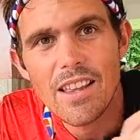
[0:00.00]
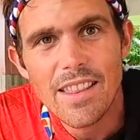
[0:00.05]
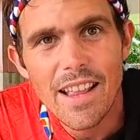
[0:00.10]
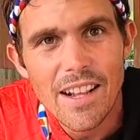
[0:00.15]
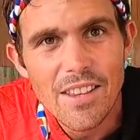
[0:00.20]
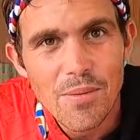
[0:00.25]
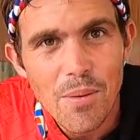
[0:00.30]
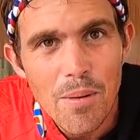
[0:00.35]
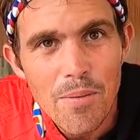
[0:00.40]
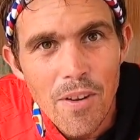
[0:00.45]

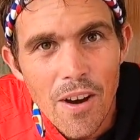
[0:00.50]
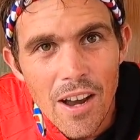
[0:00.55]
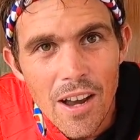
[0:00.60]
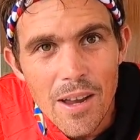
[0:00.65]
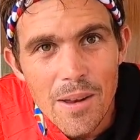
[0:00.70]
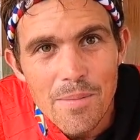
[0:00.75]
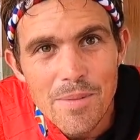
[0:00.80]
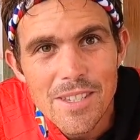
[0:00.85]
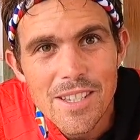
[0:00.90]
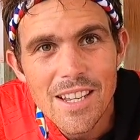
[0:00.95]
That's my
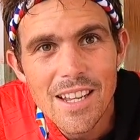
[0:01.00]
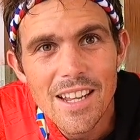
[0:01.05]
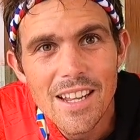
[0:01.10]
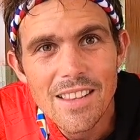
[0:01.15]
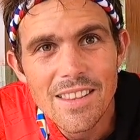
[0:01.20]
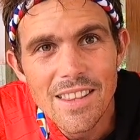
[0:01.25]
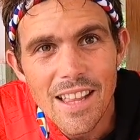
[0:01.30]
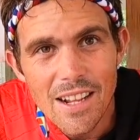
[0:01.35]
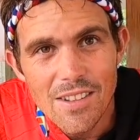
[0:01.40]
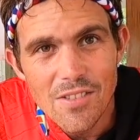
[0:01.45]
vibes.
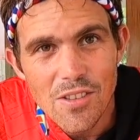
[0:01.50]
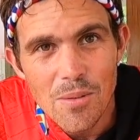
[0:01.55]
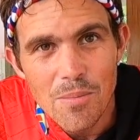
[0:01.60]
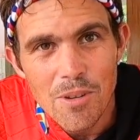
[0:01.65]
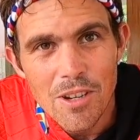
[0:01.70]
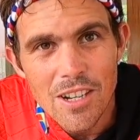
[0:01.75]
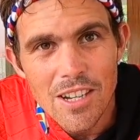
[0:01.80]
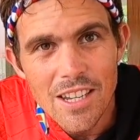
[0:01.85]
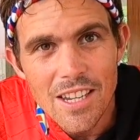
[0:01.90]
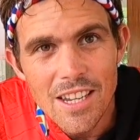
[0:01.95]
That's what
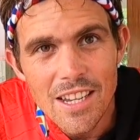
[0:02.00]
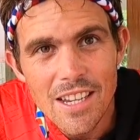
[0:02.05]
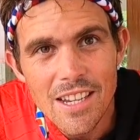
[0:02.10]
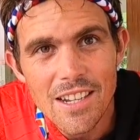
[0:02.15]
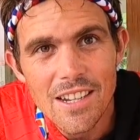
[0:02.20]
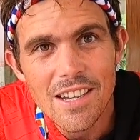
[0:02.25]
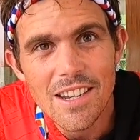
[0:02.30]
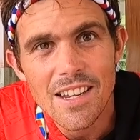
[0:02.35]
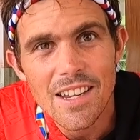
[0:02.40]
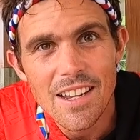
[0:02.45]
I'm gonna
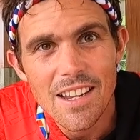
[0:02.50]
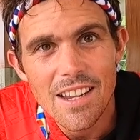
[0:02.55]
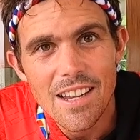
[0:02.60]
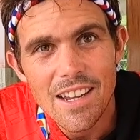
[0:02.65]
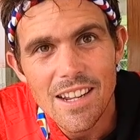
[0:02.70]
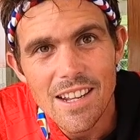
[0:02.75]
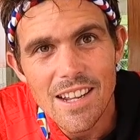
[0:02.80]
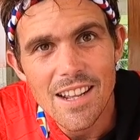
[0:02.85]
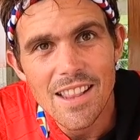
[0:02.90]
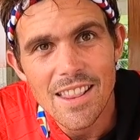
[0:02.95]
eat.
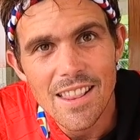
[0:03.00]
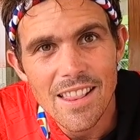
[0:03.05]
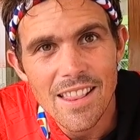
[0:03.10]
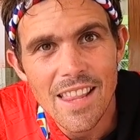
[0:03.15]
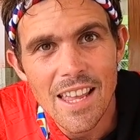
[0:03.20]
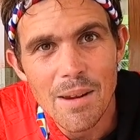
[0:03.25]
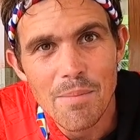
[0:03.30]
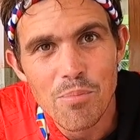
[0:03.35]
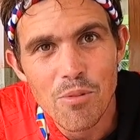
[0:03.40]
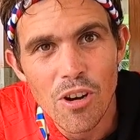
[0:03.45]

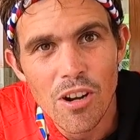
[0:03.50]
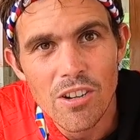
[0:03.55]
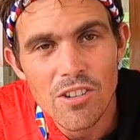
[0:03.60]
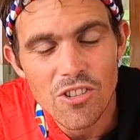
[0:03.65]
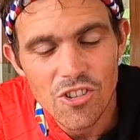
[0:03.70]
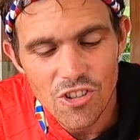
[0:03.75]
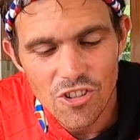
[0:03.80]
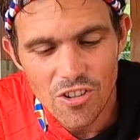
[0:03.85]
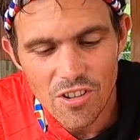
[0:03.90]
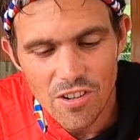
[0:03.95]
Late
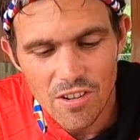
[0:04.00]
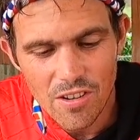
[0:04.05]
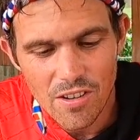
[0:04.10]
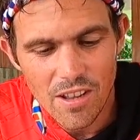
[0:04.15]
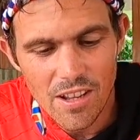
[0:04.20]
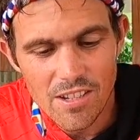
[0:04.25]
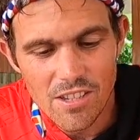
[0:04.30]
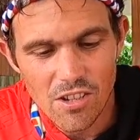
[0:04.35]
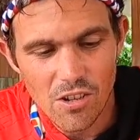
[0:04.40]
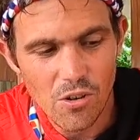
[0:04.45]
brunch.
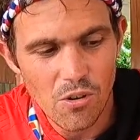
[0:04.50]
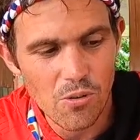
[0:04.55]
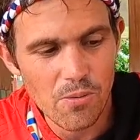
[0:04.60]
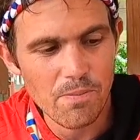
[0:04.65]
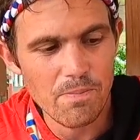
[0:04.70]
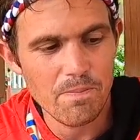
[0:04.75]
Let's go.